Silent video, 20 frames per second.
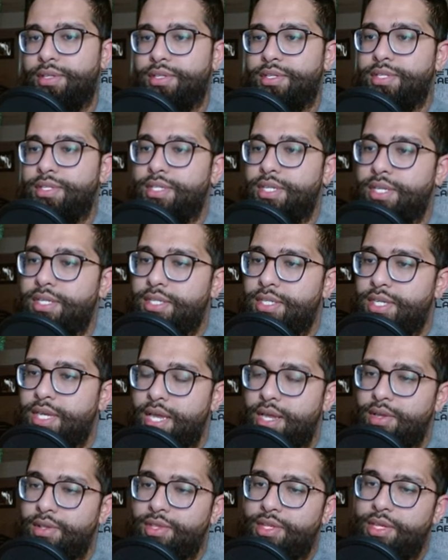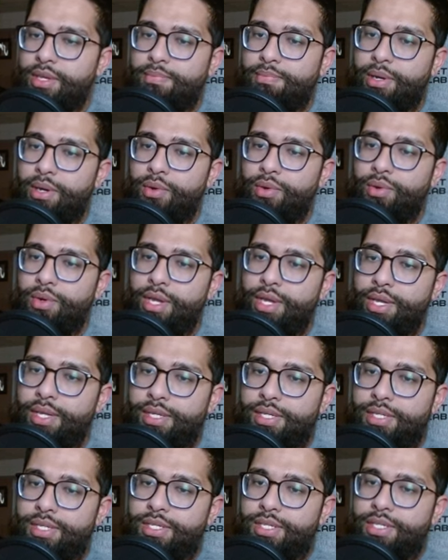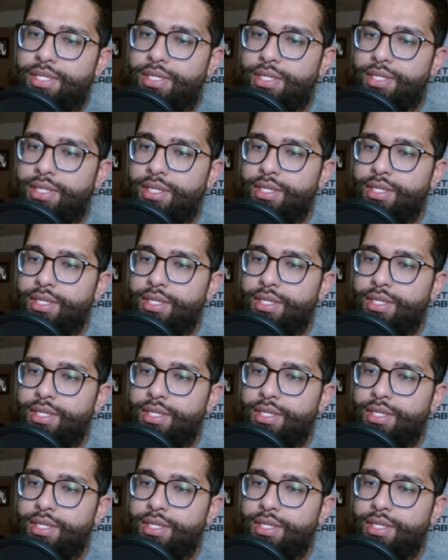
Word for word: 6k on the opponent.